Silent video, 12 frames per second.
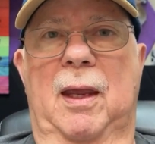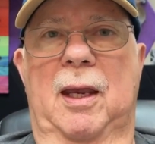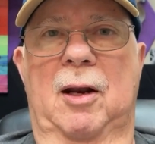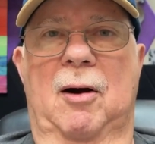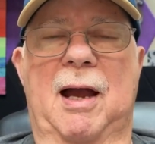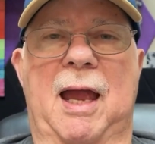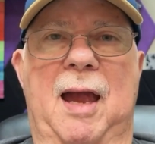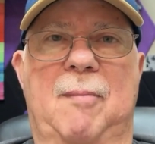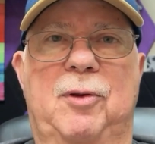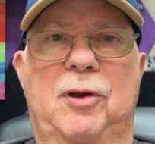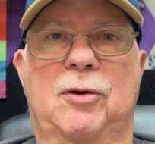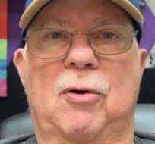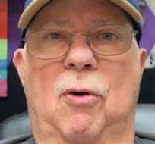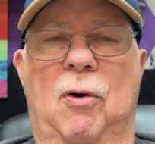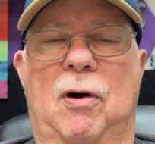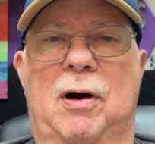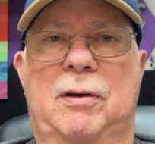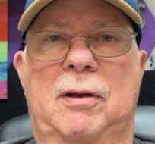I hemmed and
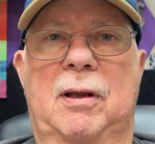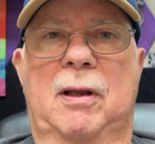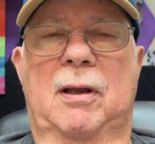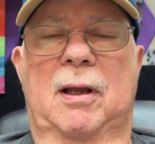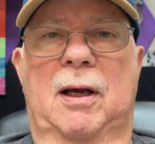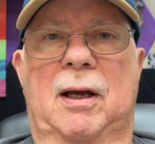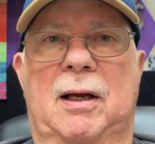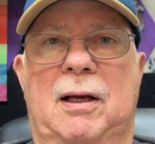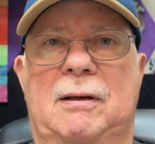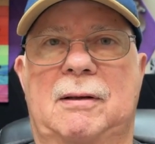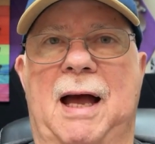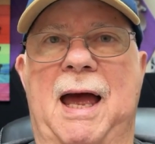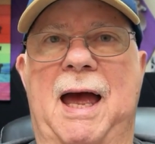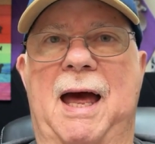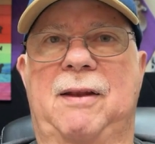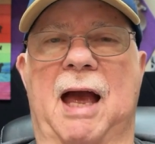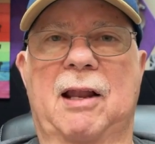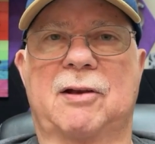hawed. I
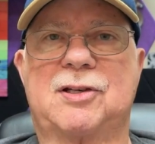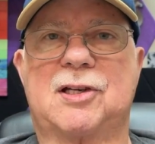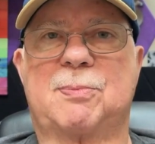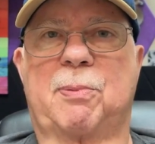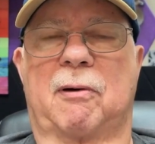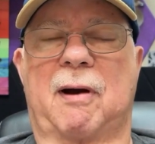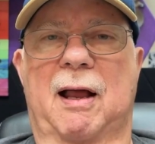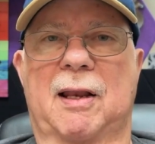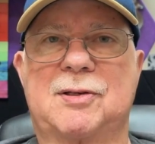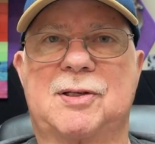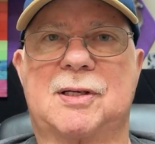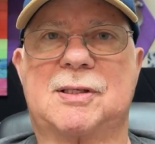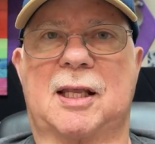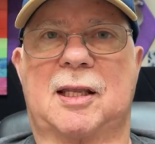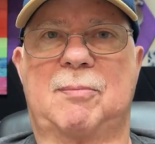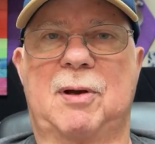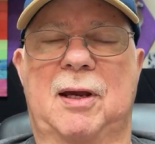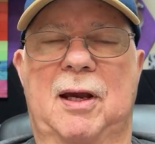had analysis paralysis at the
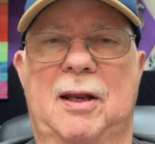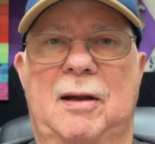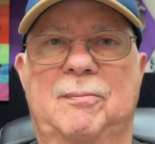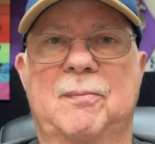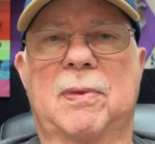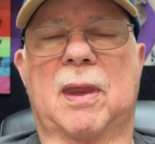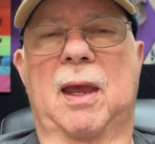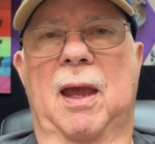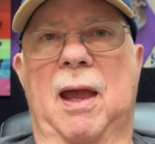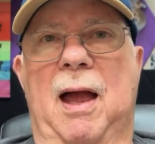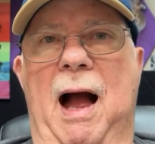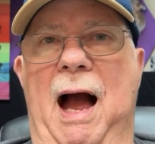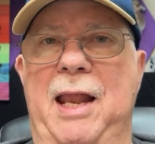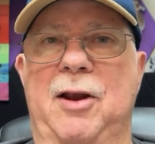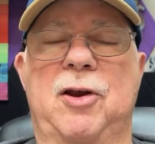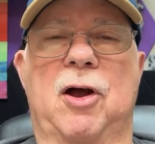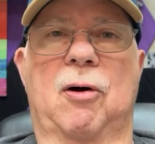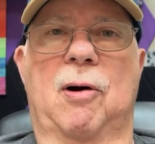beginning. I
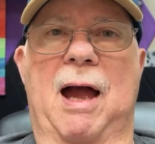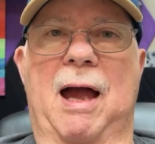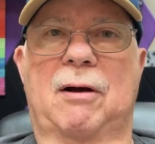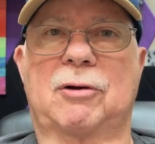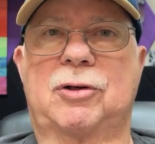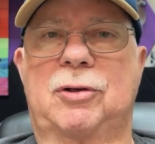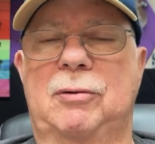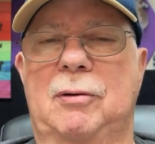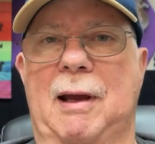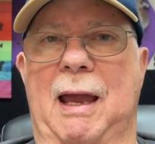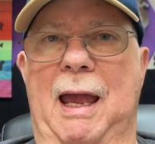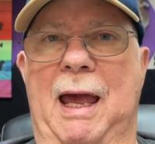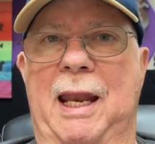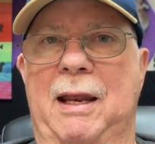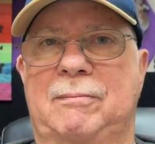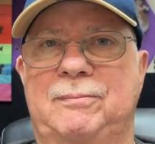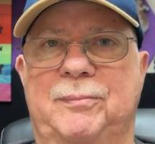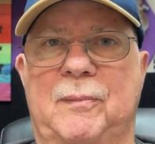didn't know how to
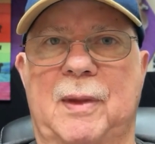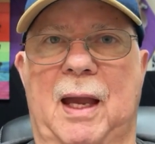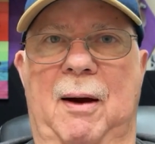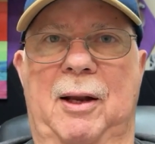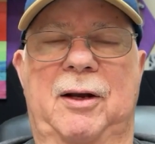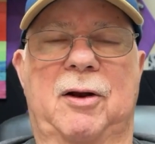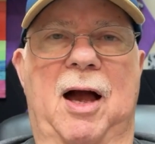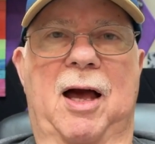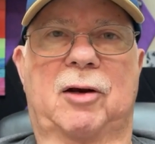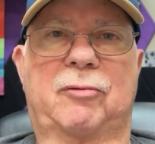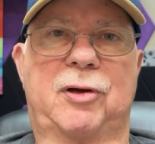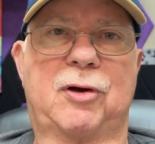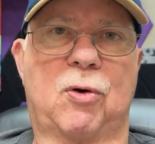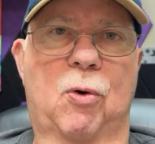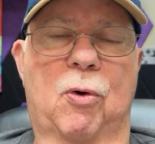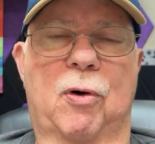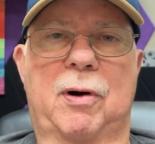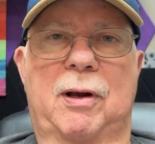edit. I didn't know how to
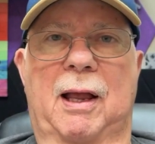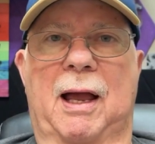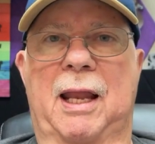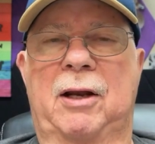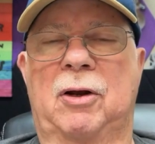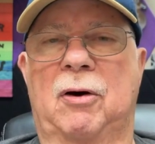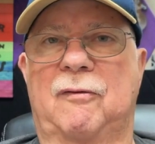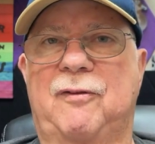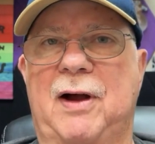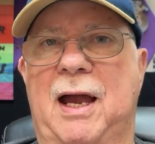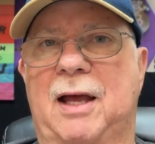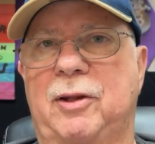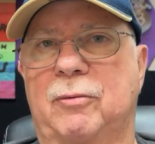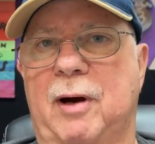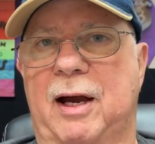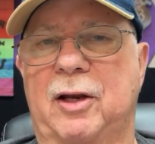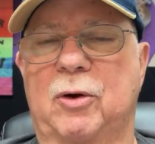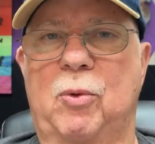record. I didn't know if I had the
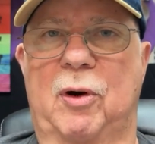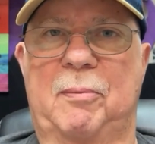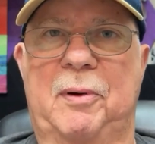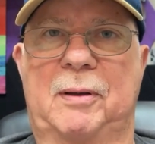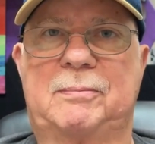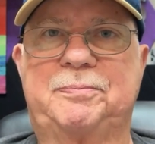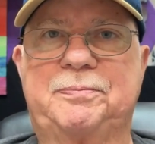right equipment